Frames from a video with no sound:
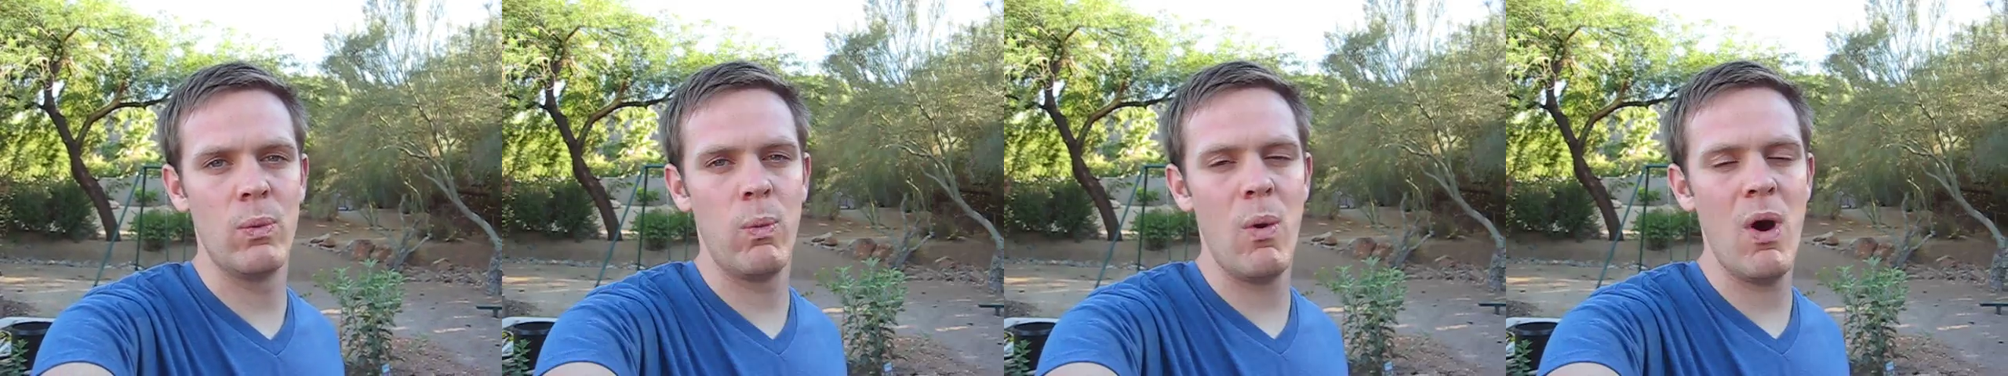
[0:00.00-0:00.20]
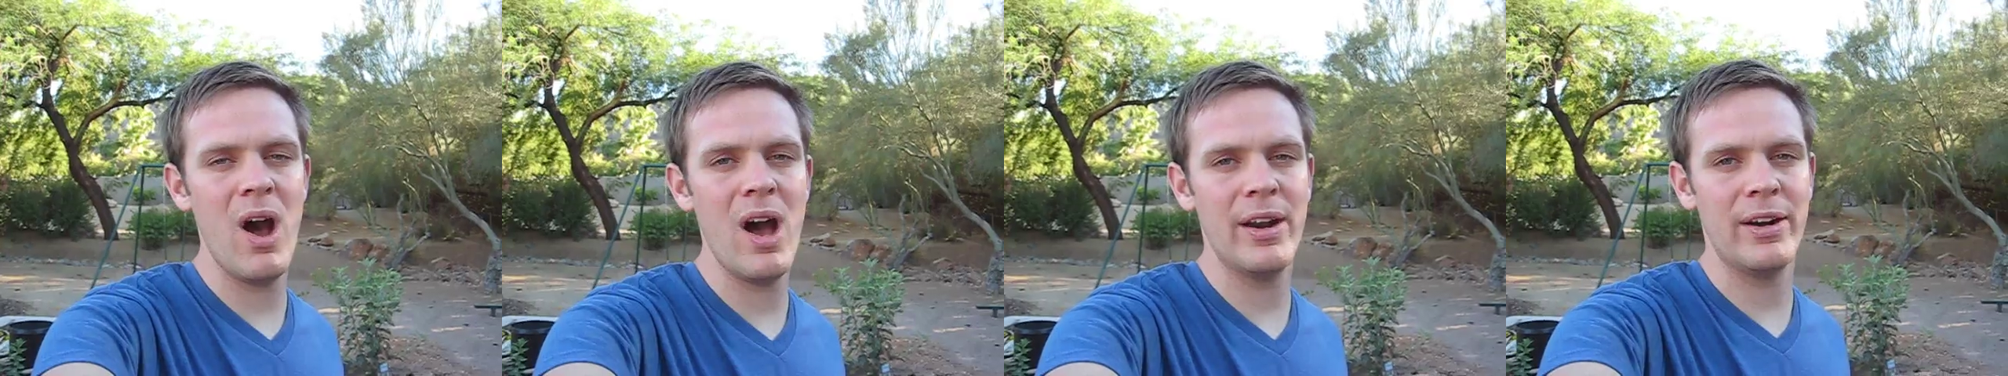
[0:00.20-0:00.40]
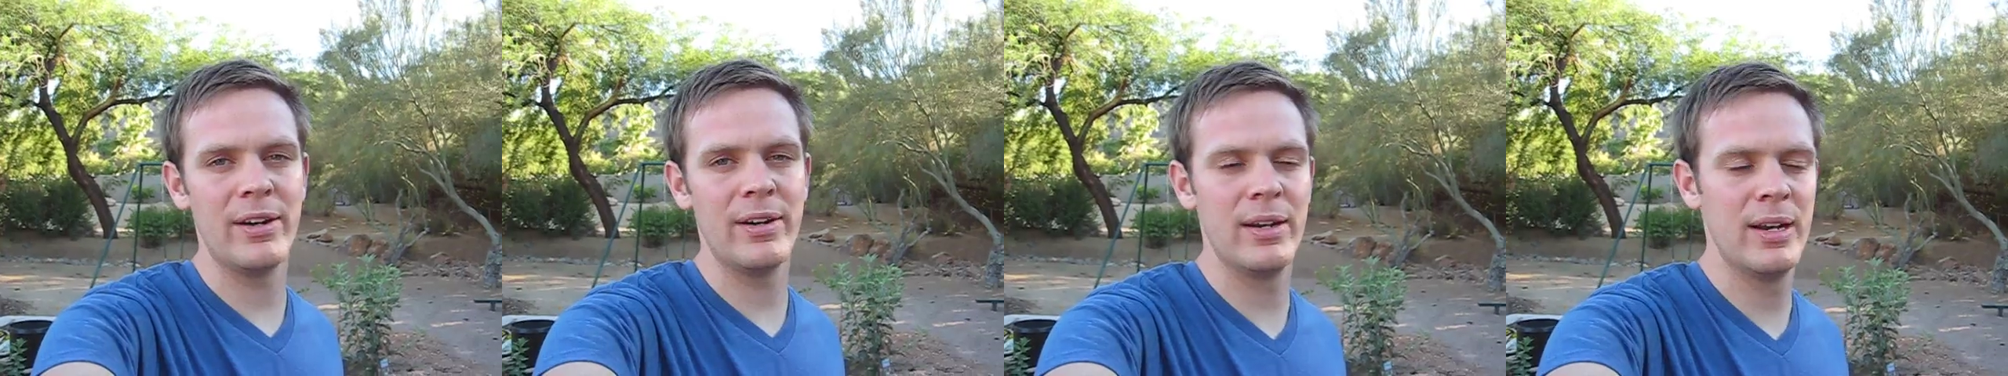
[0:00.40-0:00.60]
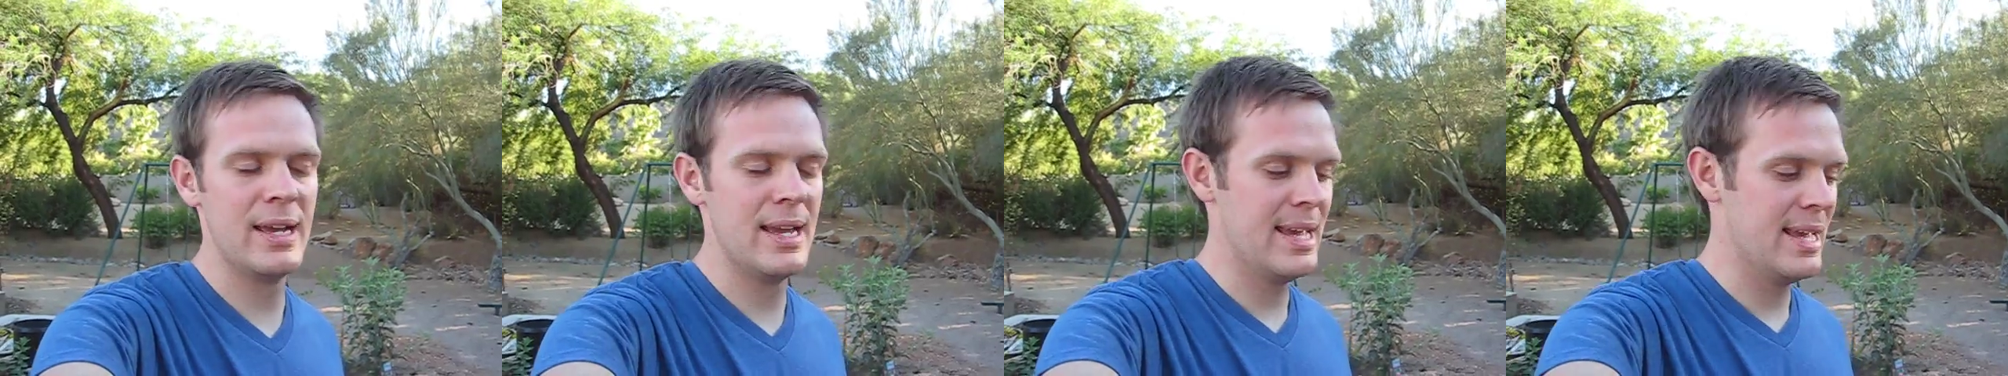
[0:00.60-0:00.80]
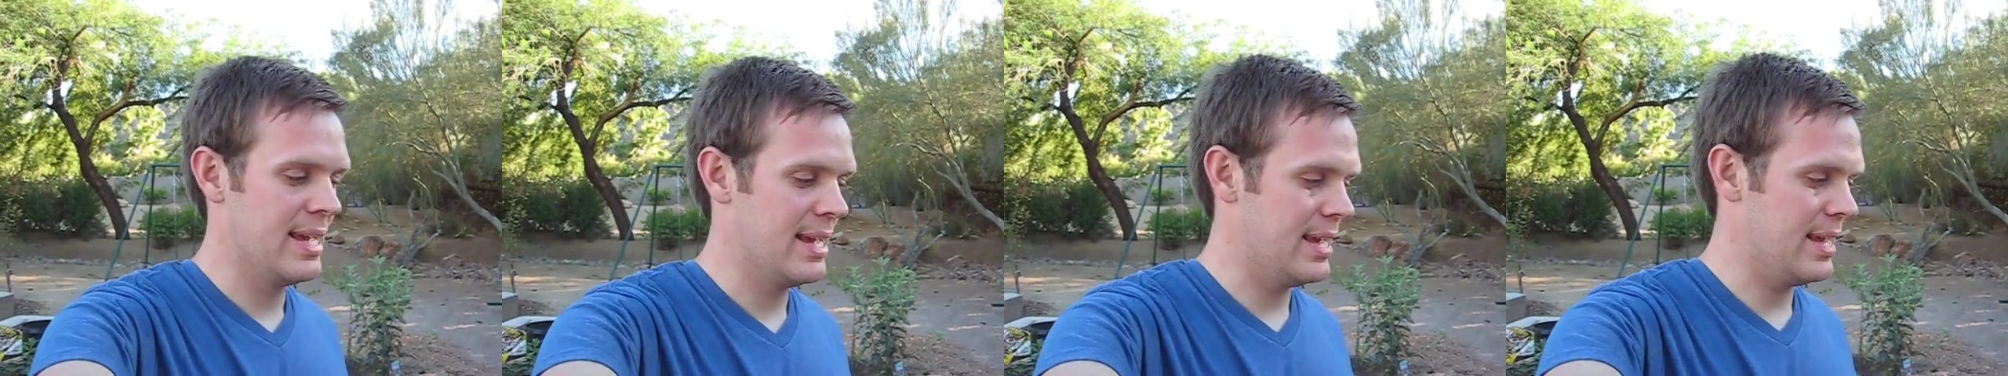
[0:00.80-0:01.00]
water
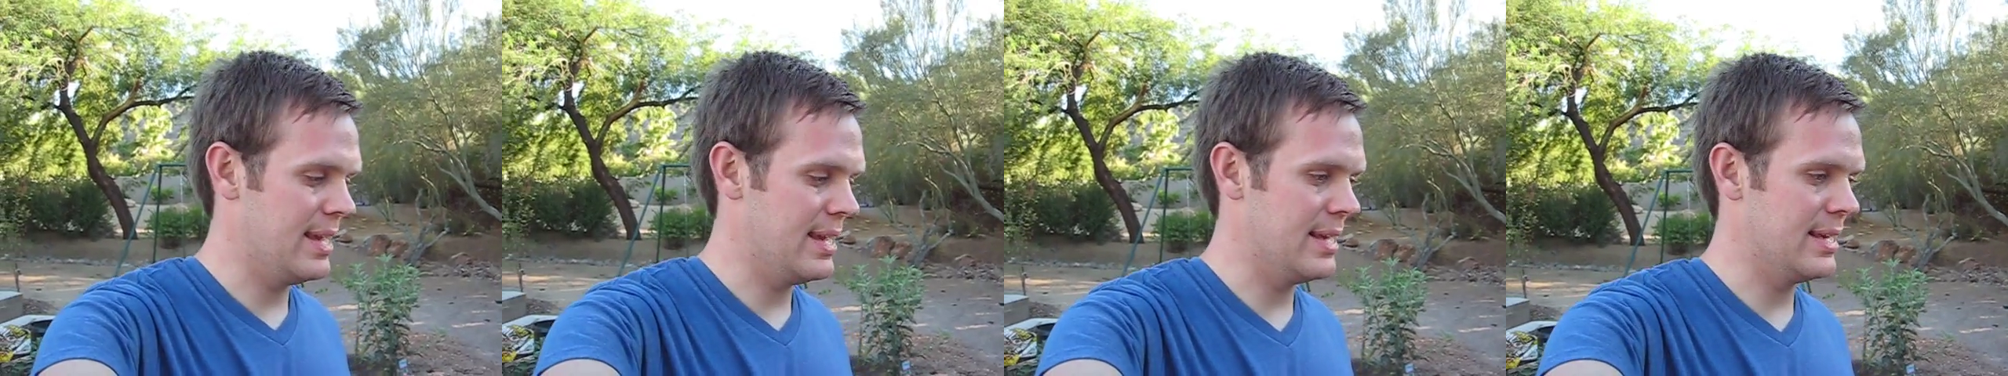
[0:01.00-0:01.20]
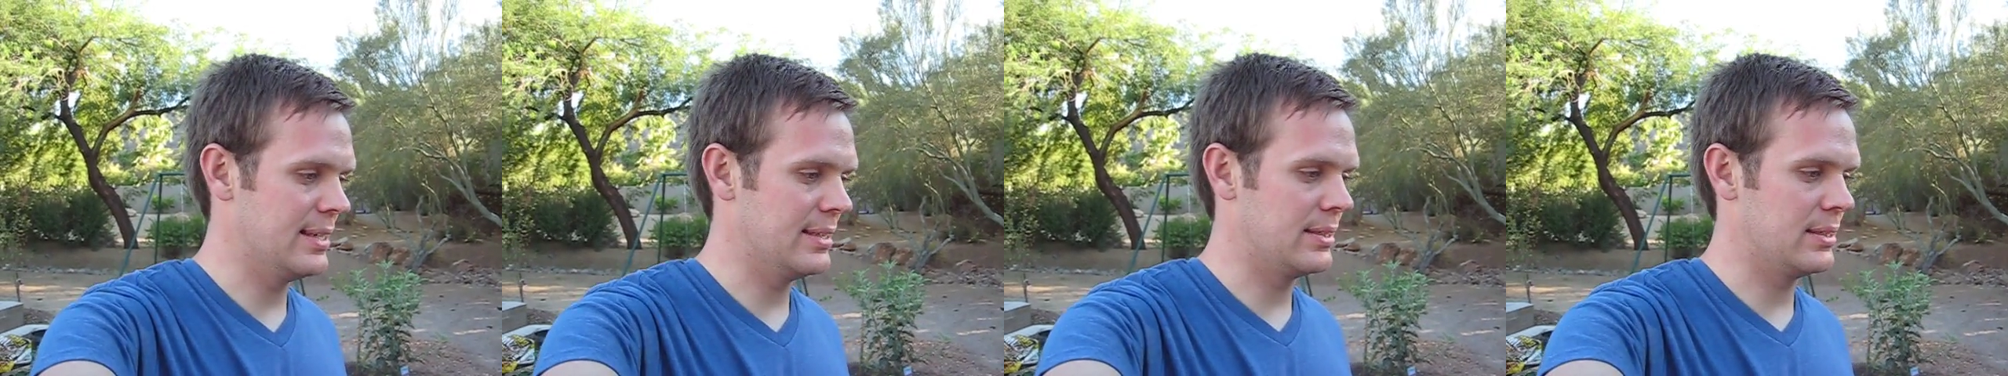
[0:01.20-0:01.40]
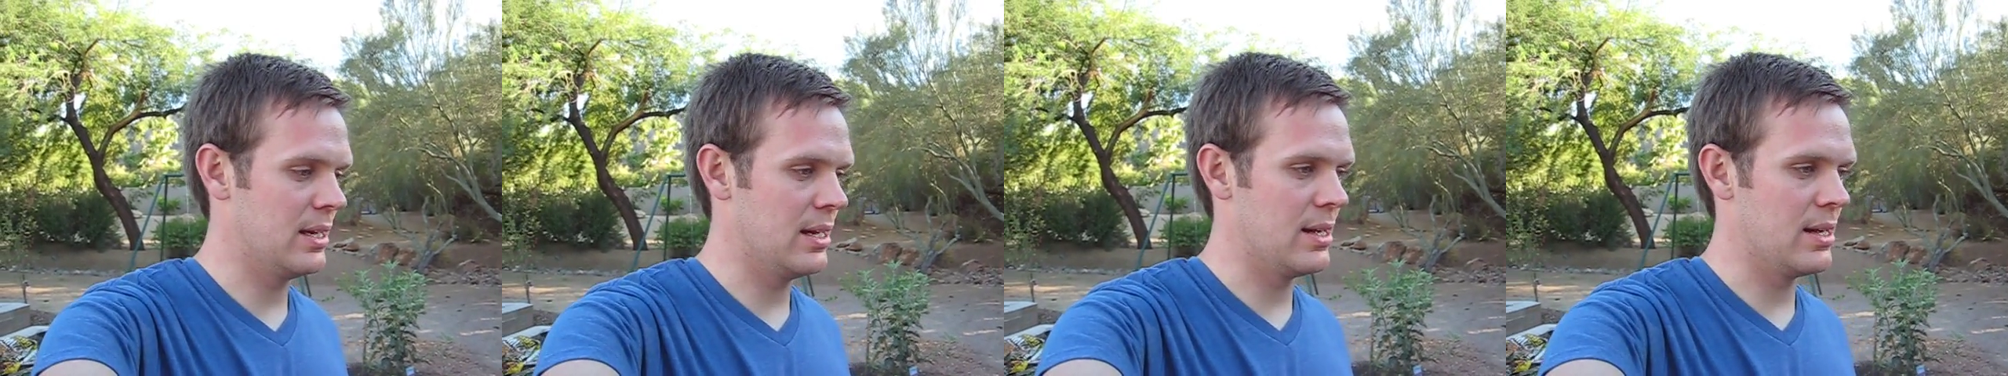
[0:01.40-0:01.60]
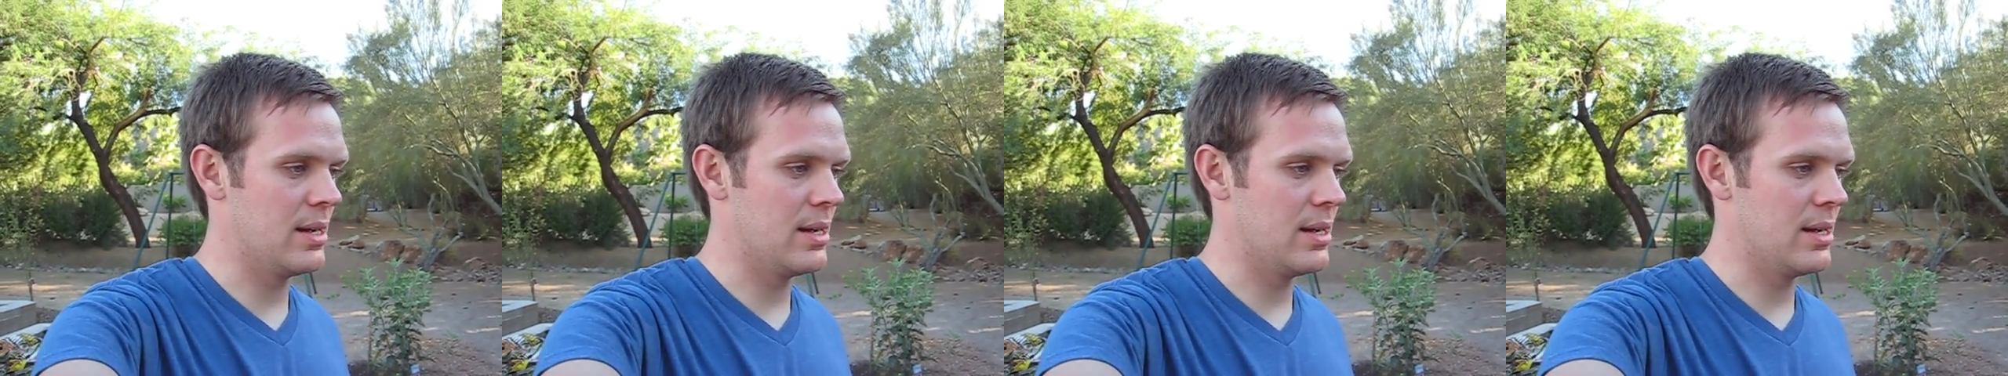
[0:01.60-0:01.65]
is